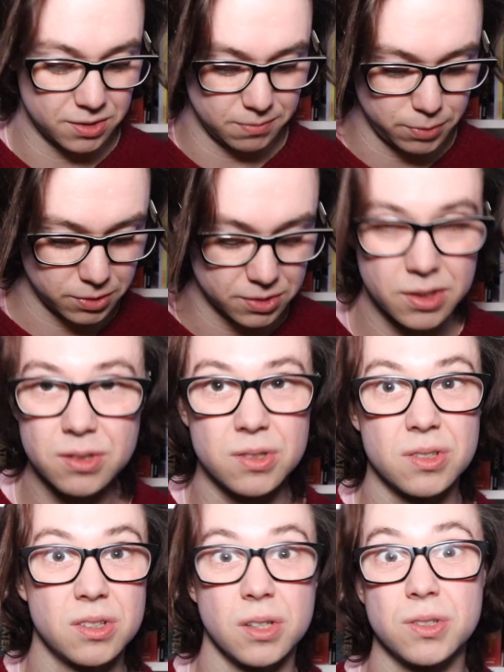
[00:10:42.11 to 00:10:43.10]
and book 6
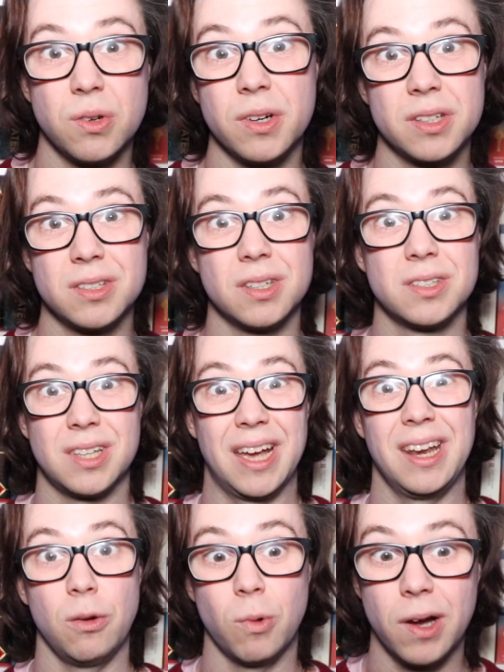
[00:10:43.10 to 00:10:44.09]
just does not exist
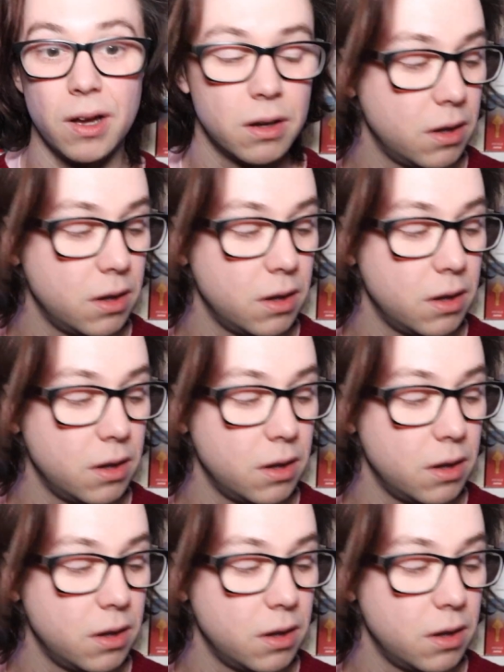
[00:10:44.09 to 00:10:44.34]
anywhere.